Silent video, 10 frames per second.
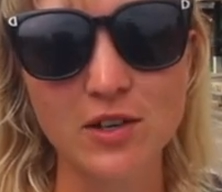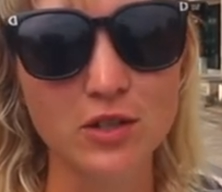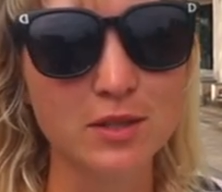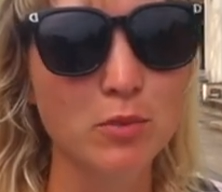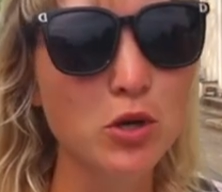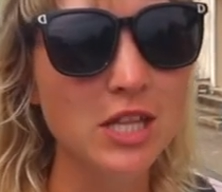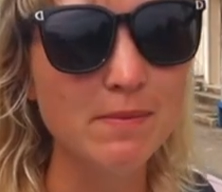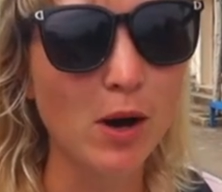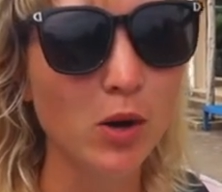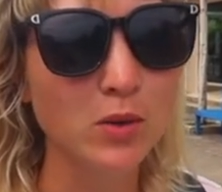It's You've got outside smoothie
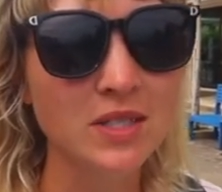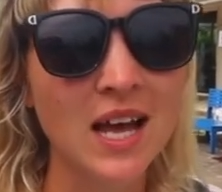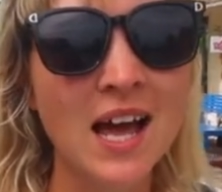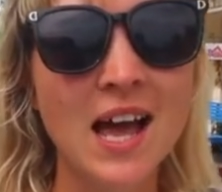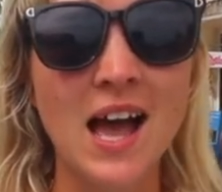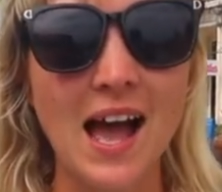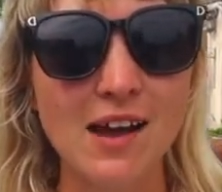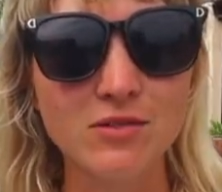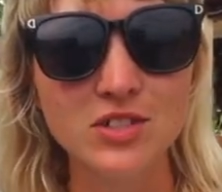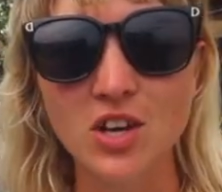bowls. I don't get it.
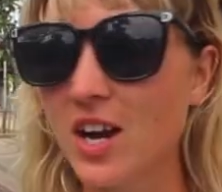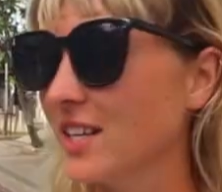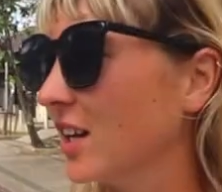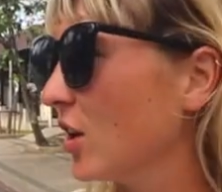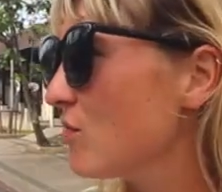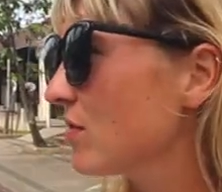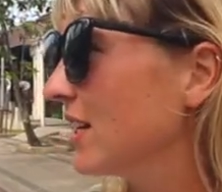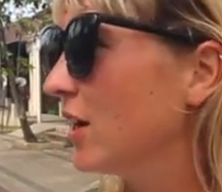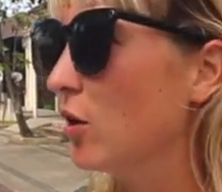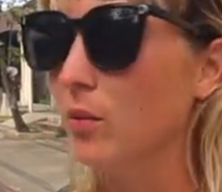Outside, I don't
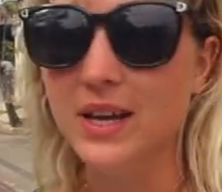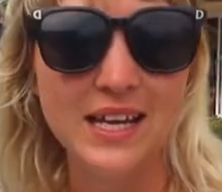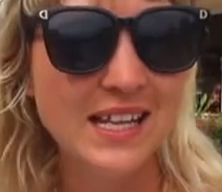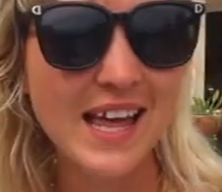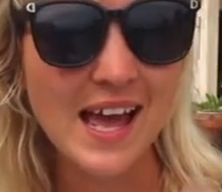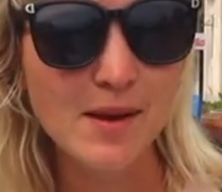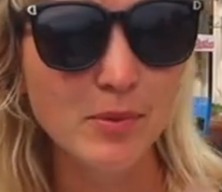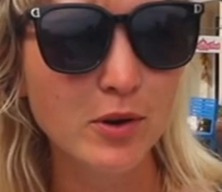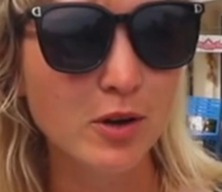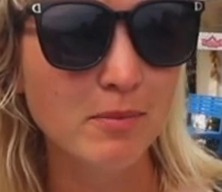really know. Are we I in think, the
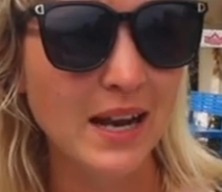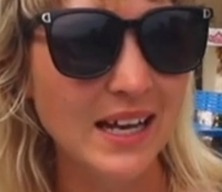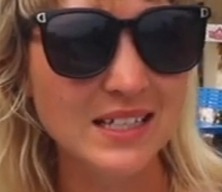airport I think complex?